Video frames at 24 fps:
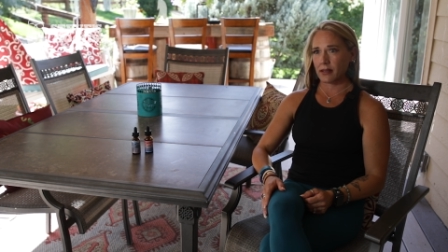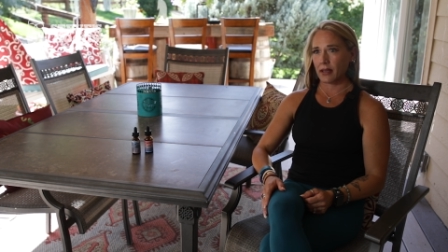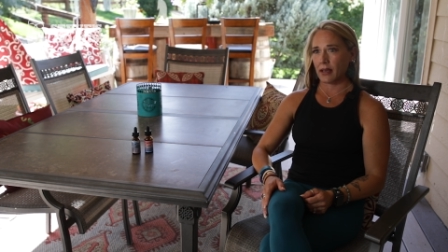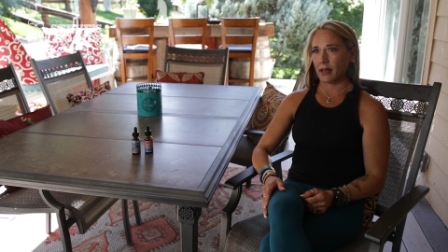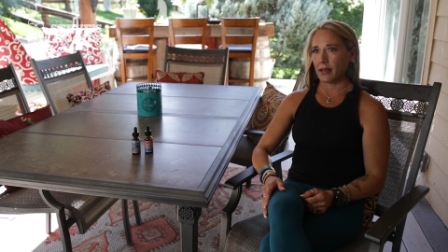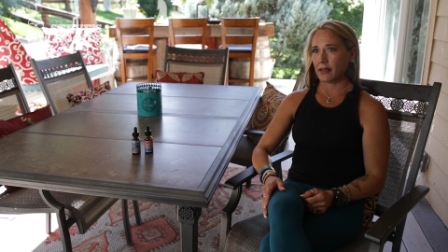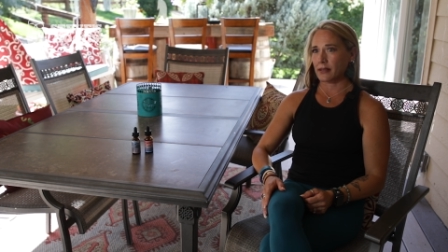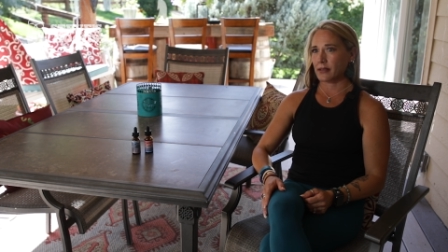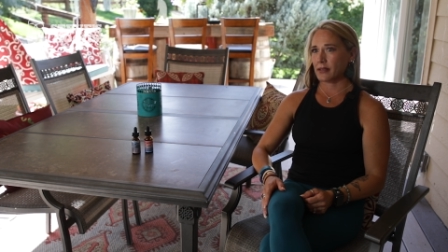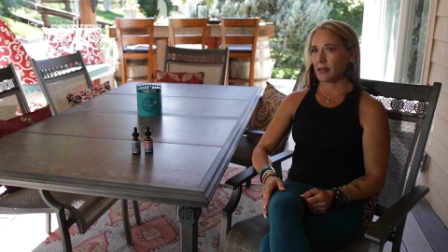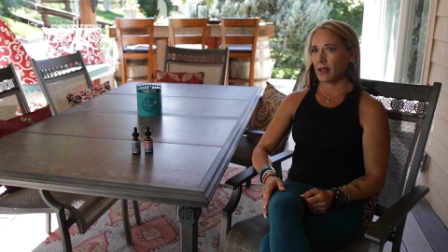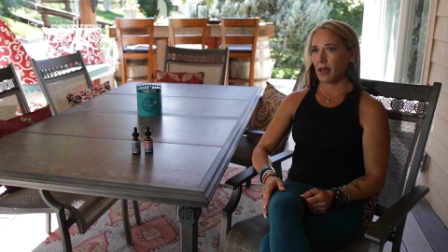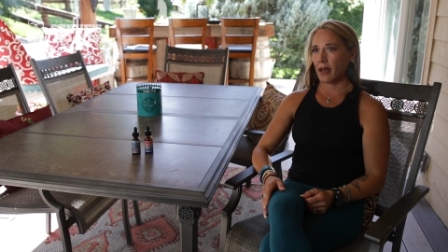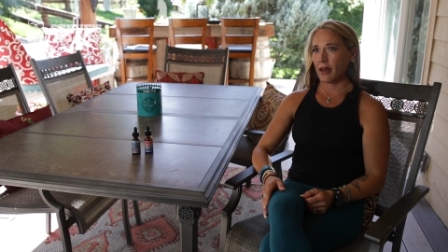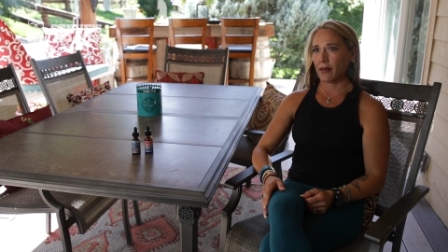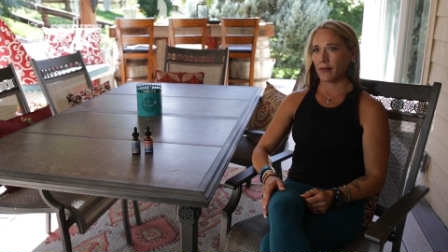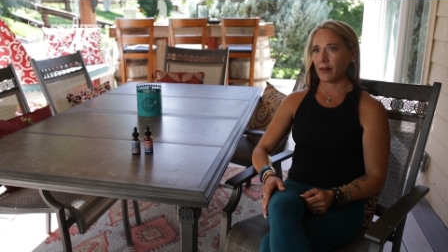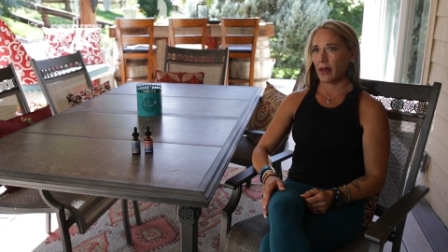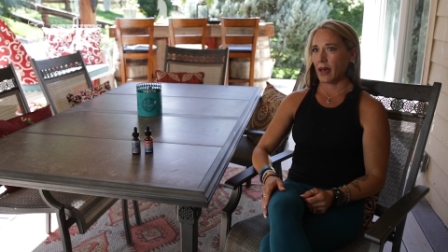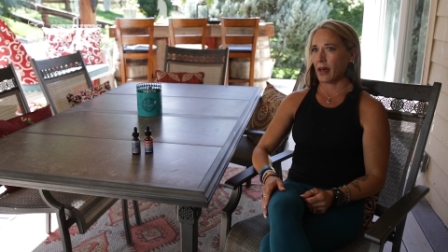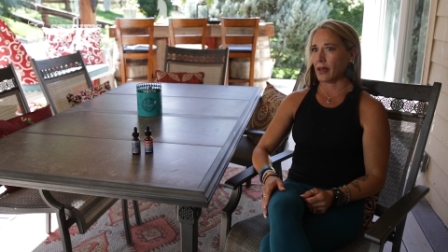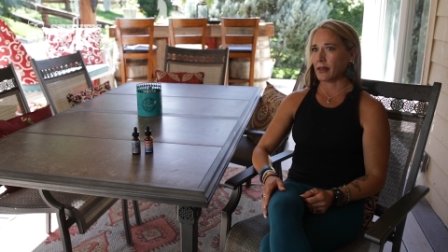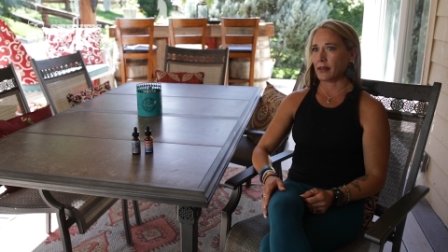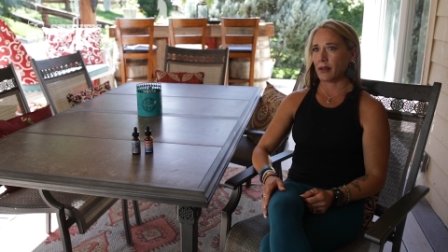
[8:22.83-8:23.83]
that
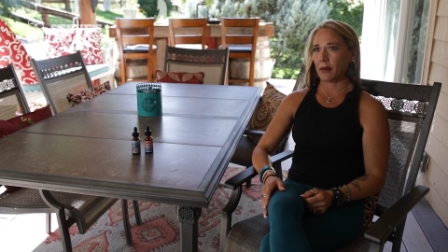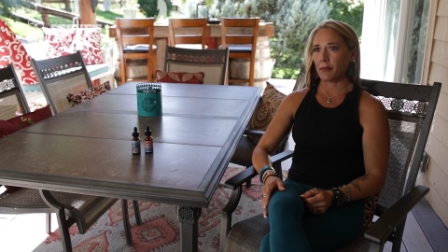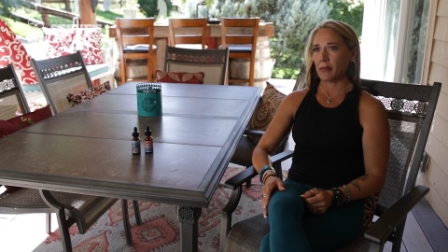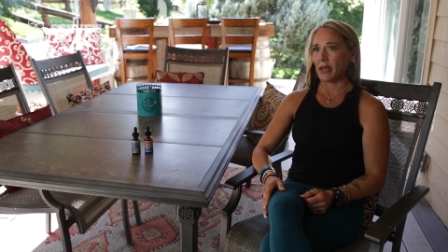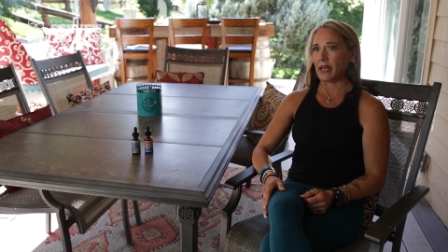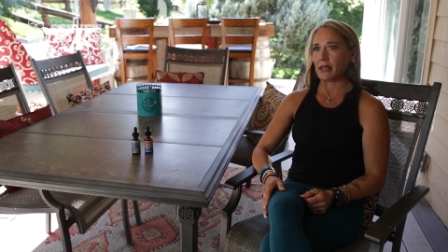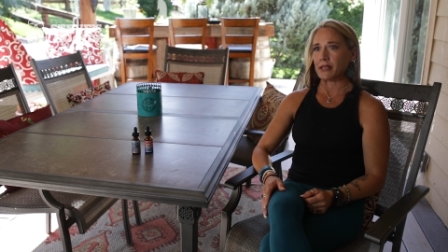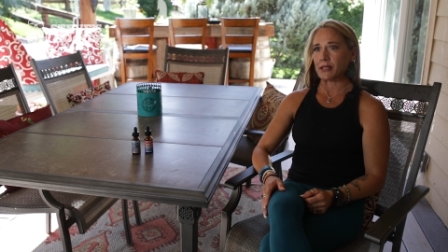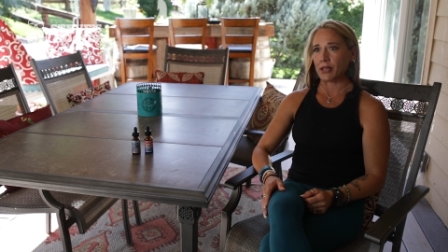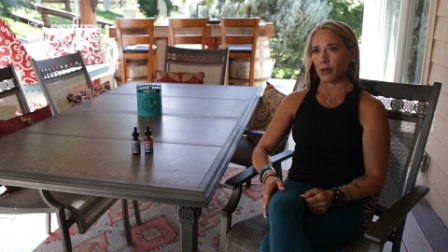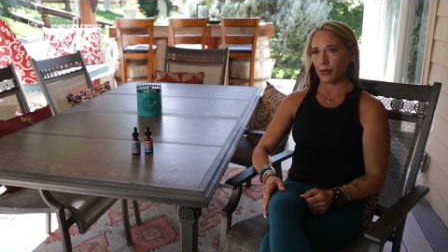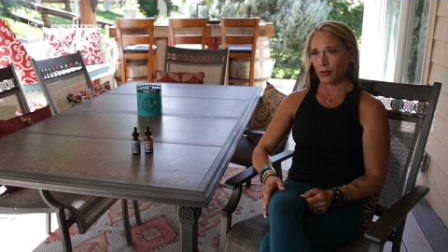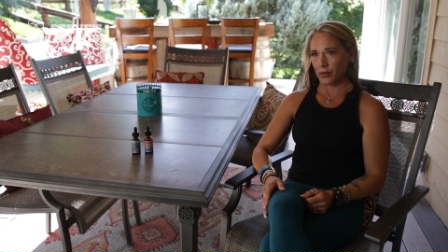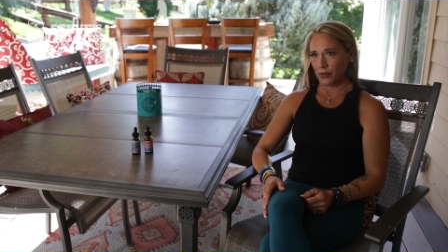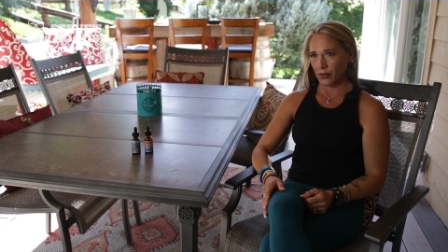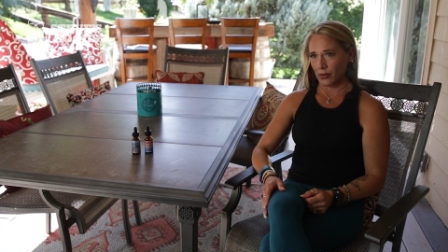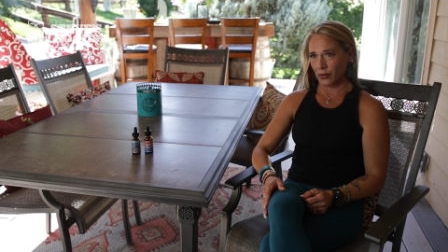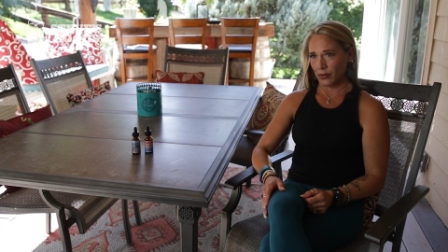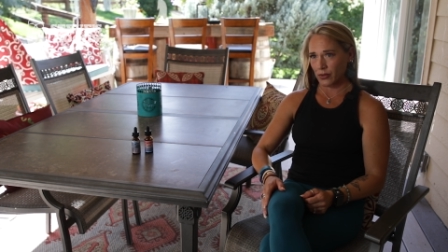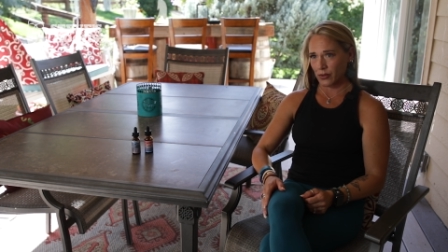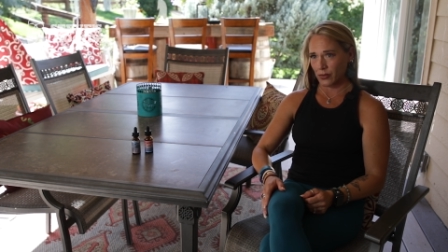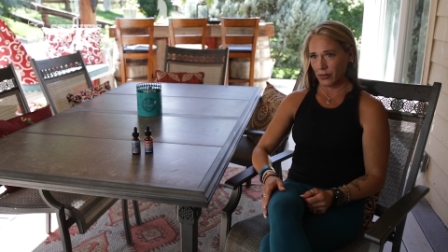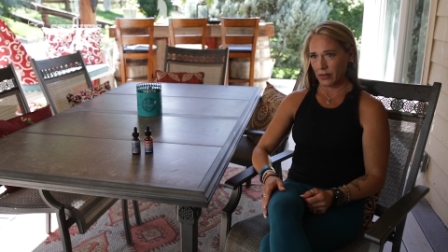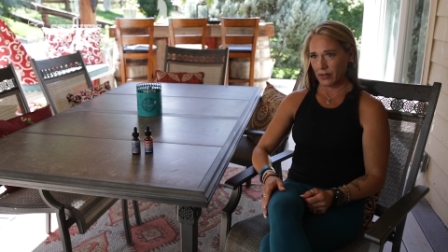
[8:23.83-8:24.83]
have had amazing
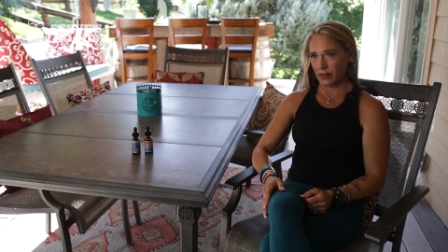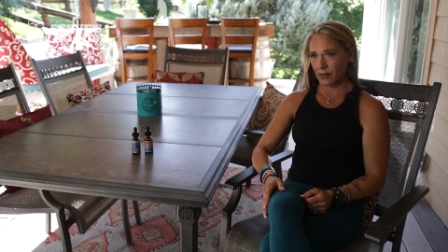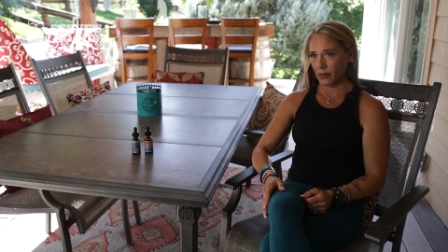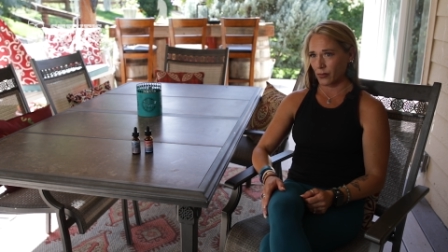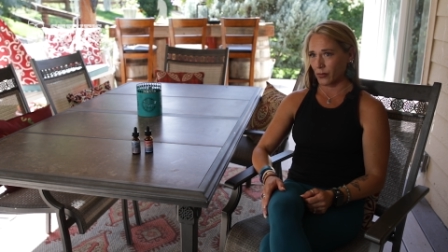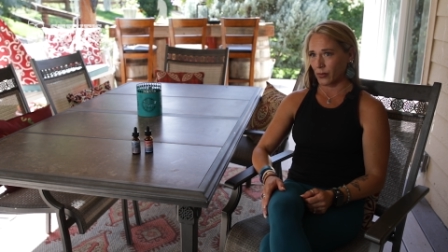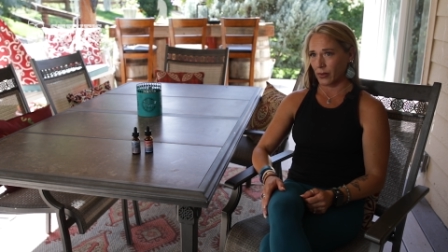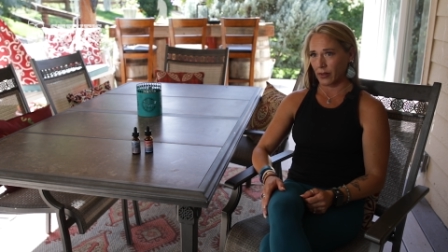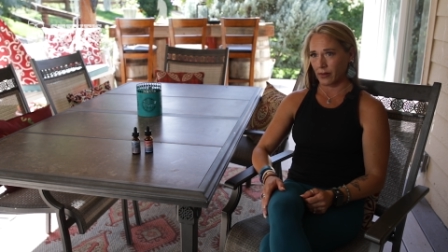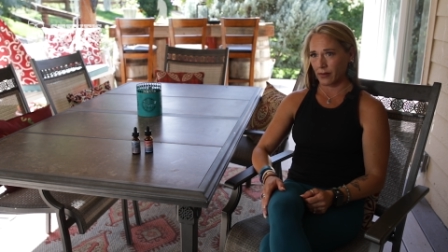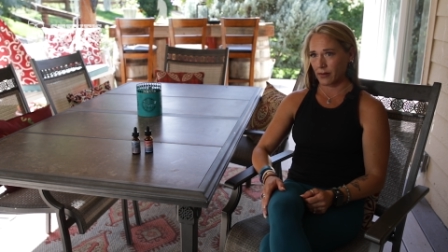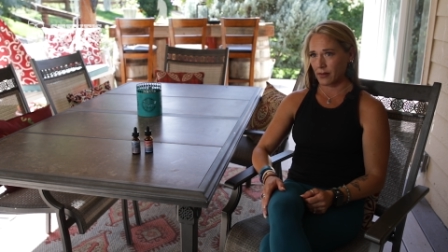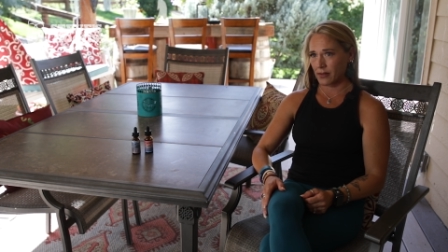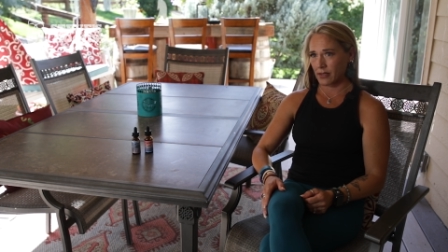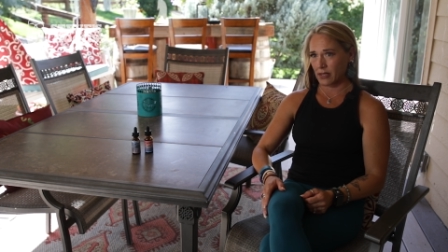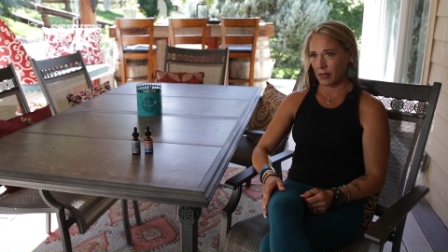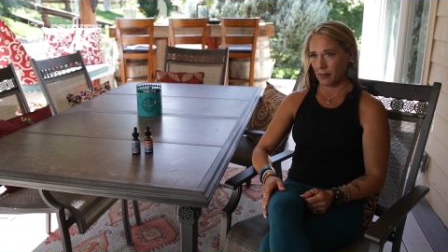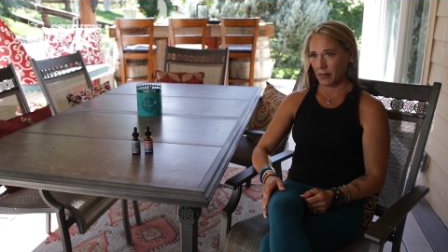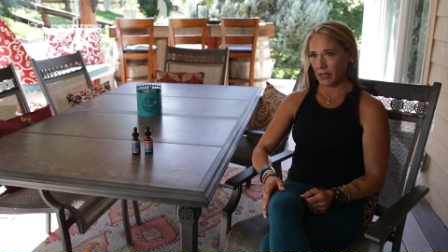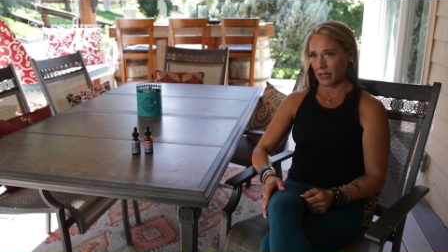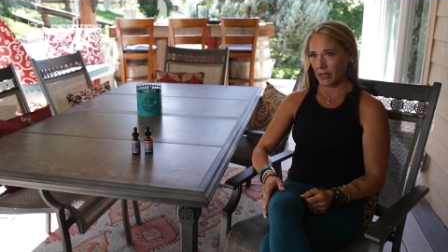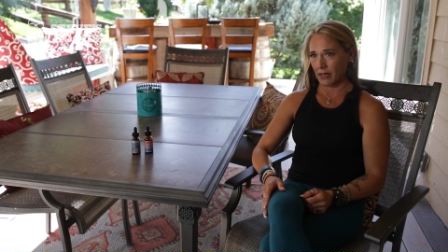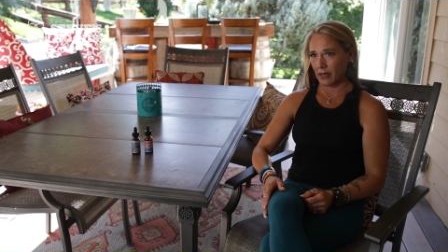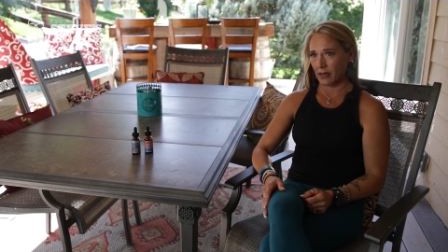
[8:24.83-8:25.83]
results with
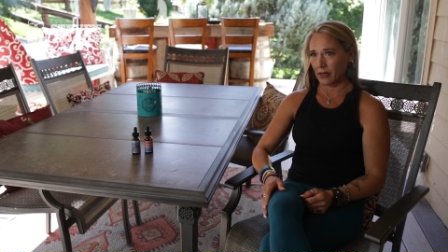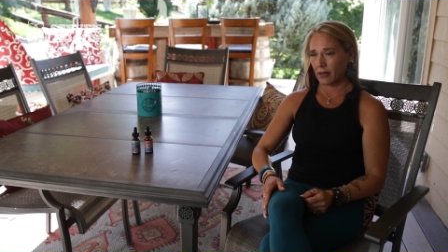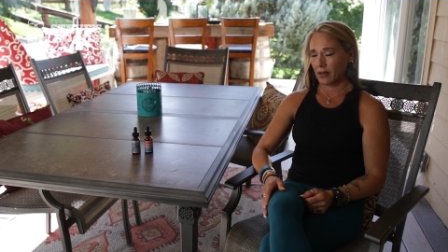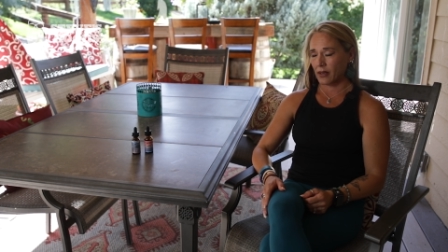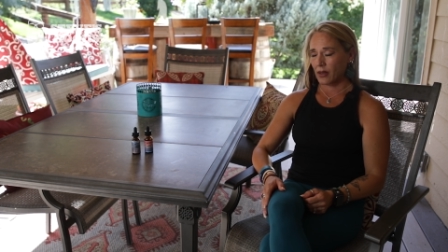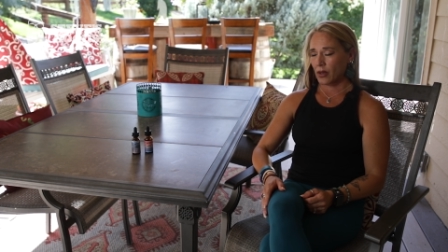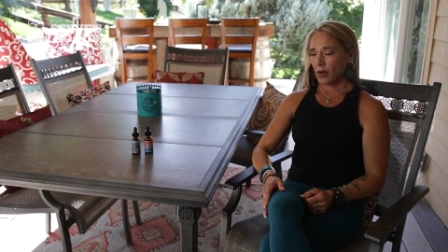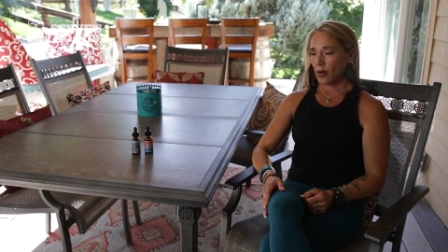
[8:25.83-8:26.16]
CBD